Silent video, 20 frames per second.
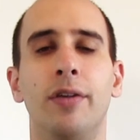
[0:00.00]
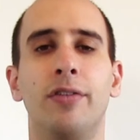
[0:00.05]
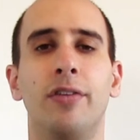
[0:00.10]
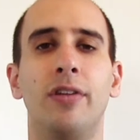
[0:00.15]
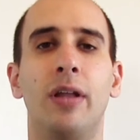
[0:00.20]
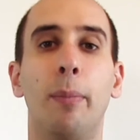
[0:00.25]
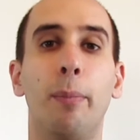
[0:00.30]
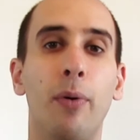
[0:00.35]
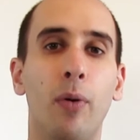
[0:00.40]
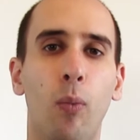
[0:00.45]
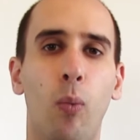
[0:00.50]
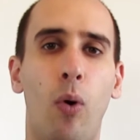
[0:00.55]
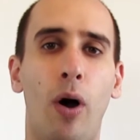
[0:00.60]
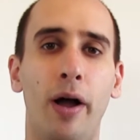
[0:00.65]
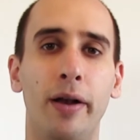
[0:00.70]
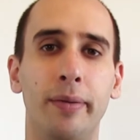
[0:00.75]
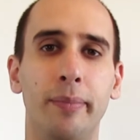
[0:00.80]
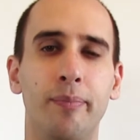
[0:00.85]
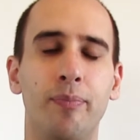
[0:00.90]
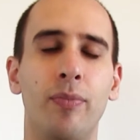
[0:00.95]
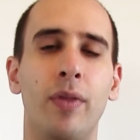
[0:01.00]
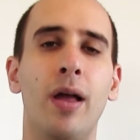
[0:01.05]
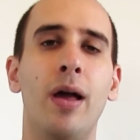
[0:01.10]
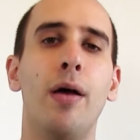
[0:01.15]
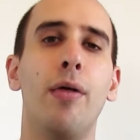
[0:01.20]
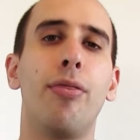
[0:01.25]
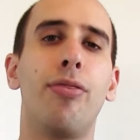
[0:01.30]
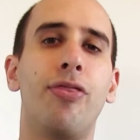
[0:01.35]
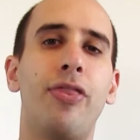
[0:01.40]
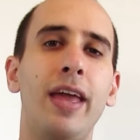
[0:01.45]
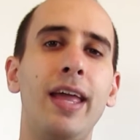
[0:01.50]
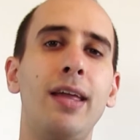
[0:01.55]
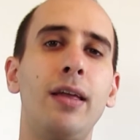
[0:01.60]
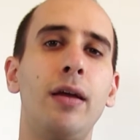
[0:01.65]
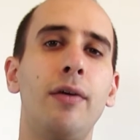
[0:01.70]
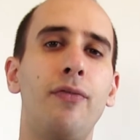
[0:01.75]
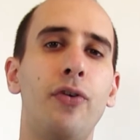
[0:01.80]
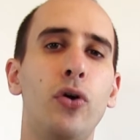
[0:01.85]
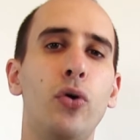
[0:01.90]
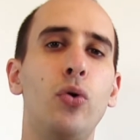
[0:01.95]
So number 1, think
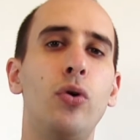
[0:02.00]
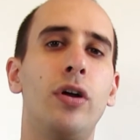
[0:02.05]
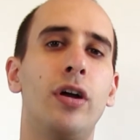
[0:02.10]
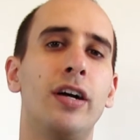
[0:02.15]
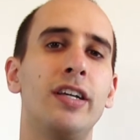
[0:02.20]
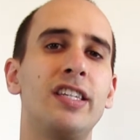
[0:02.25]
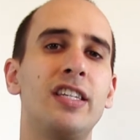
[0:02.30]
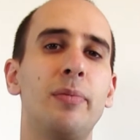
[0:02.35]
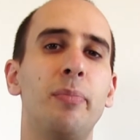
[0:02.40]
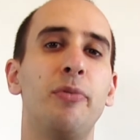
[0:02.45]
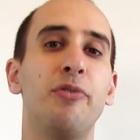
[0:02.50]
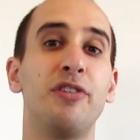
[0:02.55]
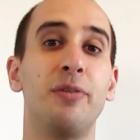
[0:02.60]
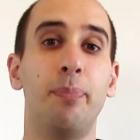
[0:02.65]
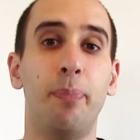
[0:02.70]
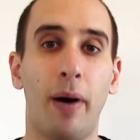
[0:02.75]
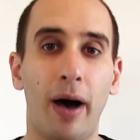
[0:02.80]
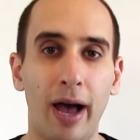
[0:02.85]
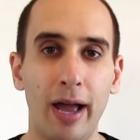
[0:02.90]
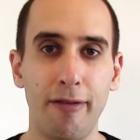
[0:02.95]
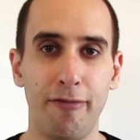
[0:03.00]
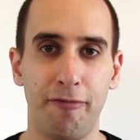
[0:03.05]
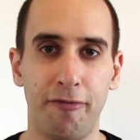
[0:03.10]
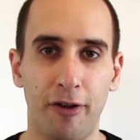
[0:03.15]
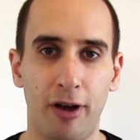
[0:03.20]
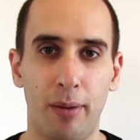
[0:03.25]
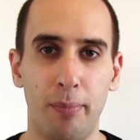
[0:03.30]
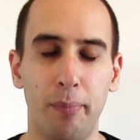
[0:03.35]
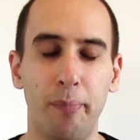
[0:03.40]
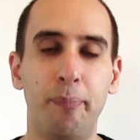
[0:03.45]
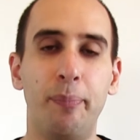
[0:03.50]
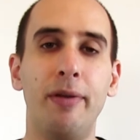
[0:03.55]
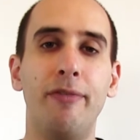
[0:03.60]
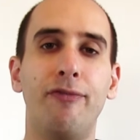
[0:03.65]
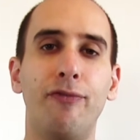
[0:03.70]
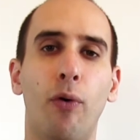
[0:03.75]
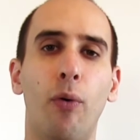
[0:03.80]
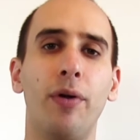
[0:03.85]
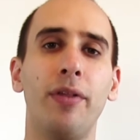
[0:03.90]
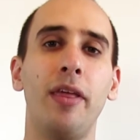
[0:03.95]
of who customers buy from
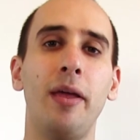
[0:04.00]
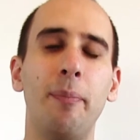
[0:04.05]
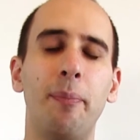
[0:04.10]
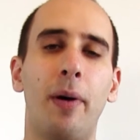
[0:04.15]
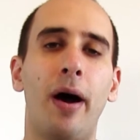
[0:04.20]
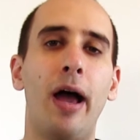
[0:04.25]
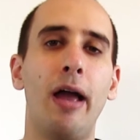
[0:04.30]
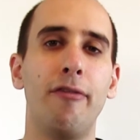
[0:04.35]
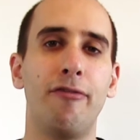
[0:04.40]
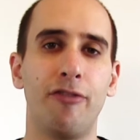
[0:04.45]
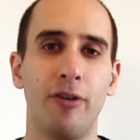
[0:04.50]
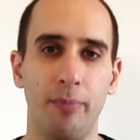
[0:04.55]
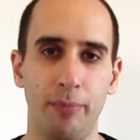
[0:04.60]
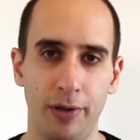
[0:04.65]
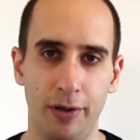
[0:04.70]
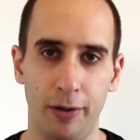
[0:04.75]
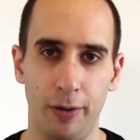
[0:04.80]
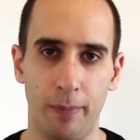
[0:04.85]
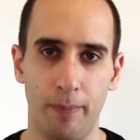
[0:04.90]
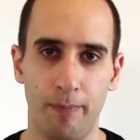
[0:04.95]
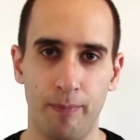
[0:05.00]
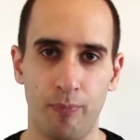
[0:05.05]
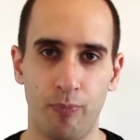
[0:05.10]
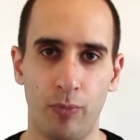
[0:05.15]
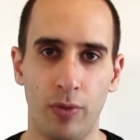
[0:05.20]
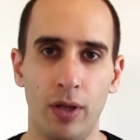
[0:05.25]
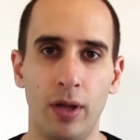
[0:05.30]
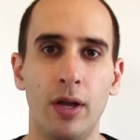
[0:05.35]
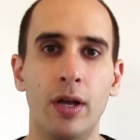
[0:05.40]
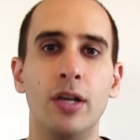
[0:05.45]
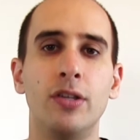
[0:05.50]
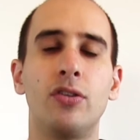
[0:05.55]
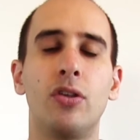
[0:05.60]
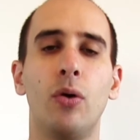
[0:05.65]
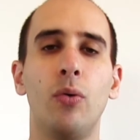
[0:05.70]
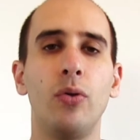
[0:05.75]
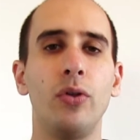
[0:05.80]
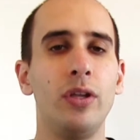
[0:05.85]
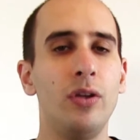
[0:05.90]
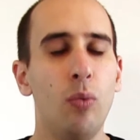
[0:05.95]
before they buy from you.
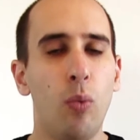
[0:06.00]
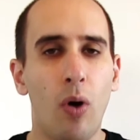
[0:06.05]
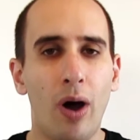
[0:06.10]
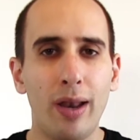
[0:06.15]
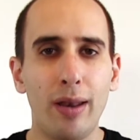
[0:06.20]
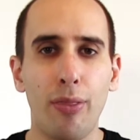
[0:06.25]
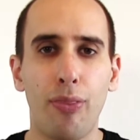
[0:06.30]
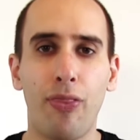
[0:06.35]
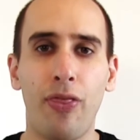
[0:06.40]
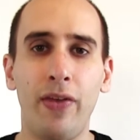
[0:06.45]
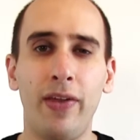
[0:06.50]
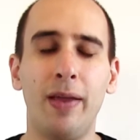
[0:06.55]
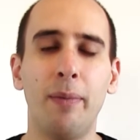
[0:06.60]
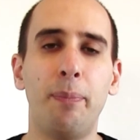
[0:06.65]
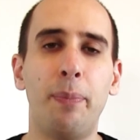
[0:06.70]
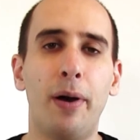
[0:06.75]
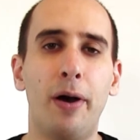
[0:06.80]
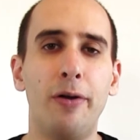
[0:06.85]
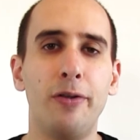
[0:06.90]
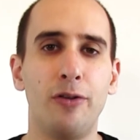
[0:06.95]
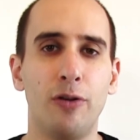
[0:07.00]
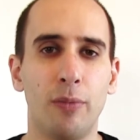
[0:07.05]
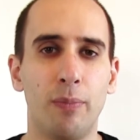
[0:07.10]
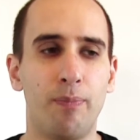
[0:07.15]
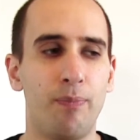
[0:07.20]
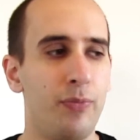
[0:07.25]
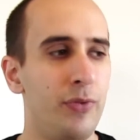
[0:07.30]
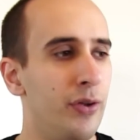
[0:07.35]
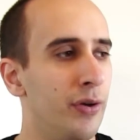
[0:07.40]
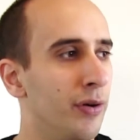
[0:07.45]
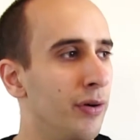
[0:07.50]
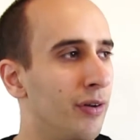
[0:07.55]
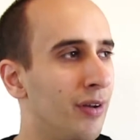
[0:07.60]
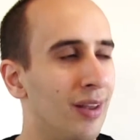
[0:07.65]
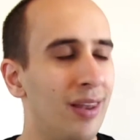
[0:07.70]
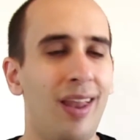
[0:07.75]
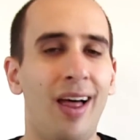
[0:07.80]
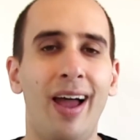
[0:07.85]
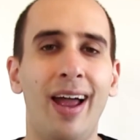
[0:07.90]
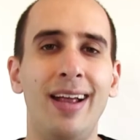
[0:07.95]
So you want to think about your
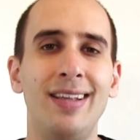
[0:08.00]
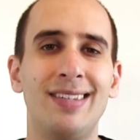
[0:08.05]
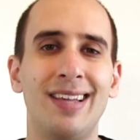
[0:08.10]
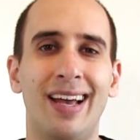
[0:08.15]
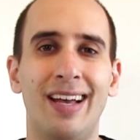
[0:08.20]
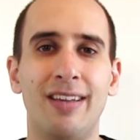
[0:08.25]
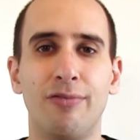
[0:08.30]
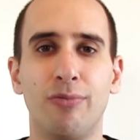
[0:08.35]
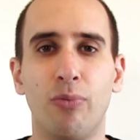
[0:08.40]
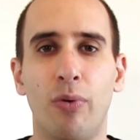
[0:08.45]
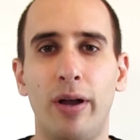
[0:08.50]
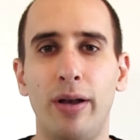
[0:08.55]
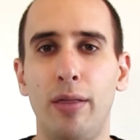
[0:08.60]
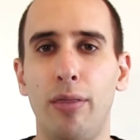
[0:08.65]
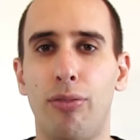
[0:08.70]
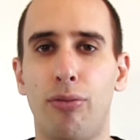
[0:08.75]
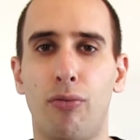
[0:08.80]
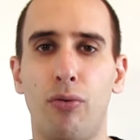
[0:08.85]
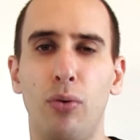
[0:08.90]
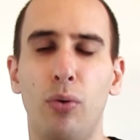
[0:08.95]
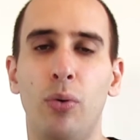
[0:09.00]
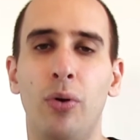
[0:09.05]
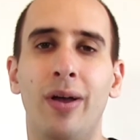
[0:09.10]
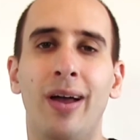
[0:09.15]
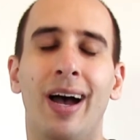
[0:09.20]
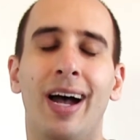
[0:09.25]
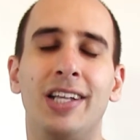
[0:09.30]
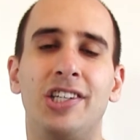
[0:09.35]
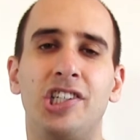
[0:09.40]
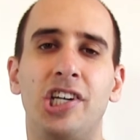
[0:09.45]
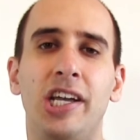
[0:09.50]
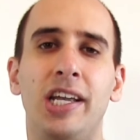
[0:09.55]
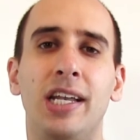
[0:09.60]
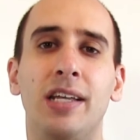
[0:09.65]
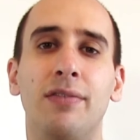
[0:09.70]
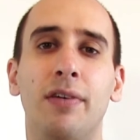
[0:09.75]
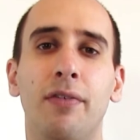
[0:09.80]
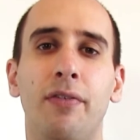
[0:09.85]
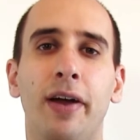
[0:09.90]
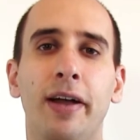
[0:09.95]
clients as running through a chain
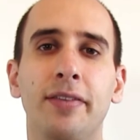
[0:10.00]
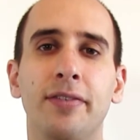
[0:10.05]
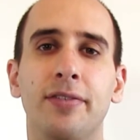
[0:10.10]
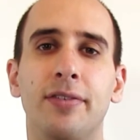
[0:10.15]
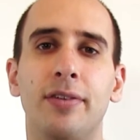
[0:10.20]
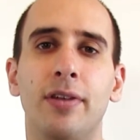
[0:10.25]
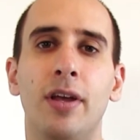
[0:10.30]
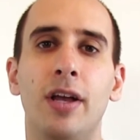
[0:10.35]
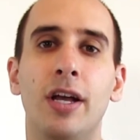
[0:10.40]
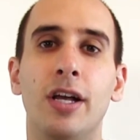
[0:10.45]
of events.